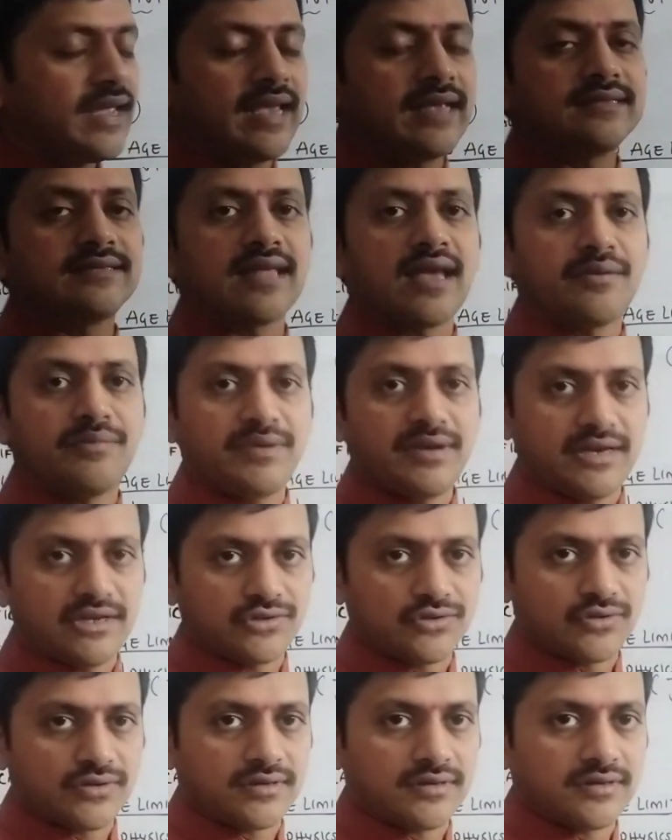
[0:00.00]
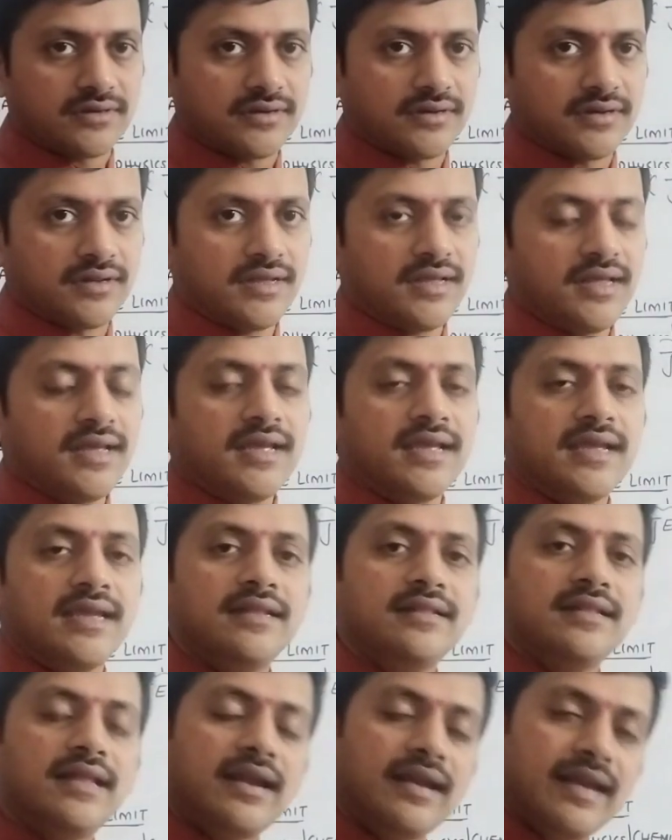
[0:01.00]
examination.
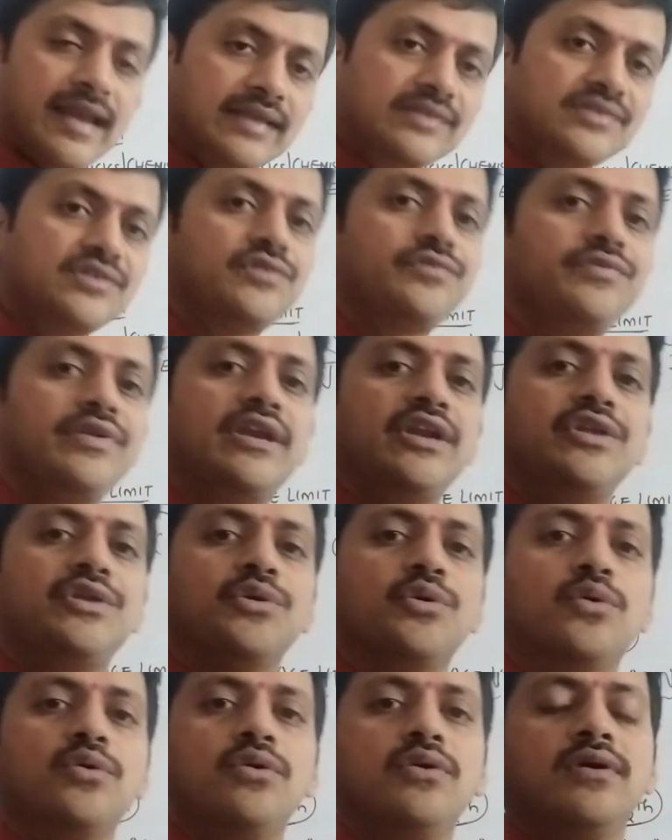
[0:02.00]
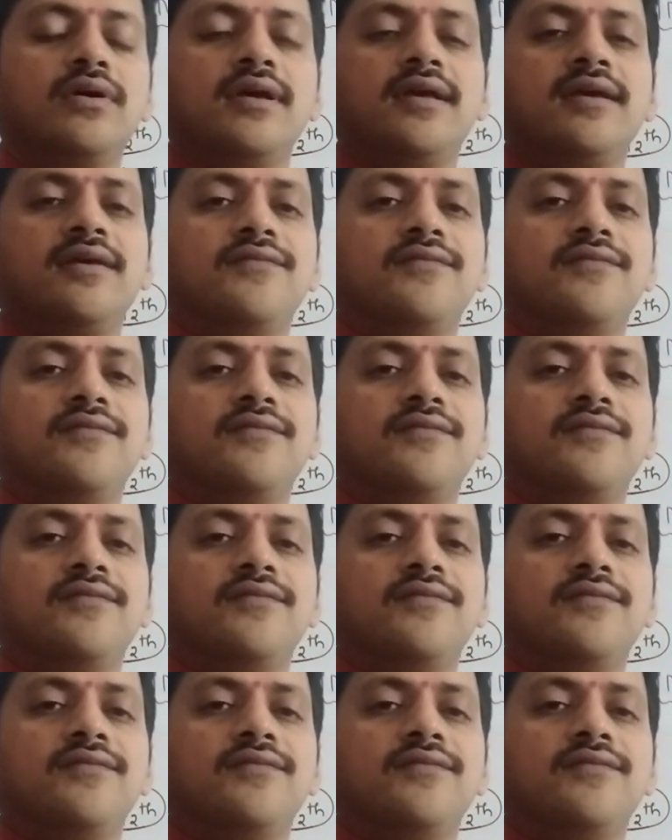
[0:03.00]
In the next video,